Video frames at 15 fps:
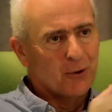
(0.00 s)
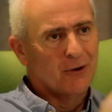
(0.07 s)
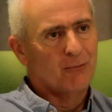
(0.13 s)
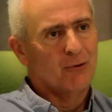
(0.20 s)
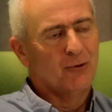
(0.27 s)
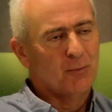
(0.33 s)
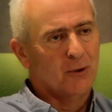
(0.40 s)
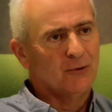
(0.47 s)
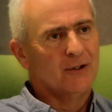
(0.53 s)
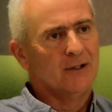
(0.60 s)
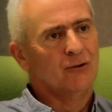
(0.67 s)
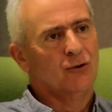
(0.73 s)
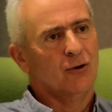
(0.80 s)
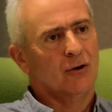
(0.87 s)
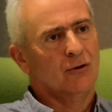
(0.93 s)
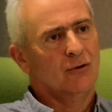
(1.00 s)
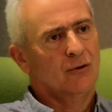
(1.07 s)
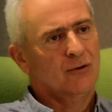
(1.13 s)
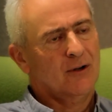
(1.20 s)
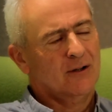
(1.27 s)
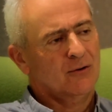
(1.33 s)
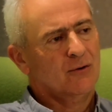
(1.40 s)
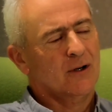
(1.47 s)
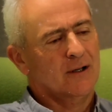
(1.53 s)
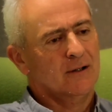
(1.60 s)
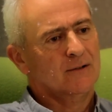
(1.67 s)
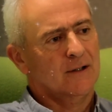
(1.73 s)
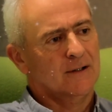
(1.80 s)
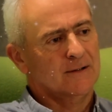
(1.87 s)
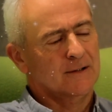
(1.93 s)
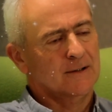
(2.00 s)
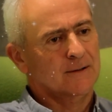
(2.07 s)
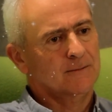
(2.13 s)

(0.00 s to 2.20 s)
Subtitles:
were responding to it. So that's quite exciting.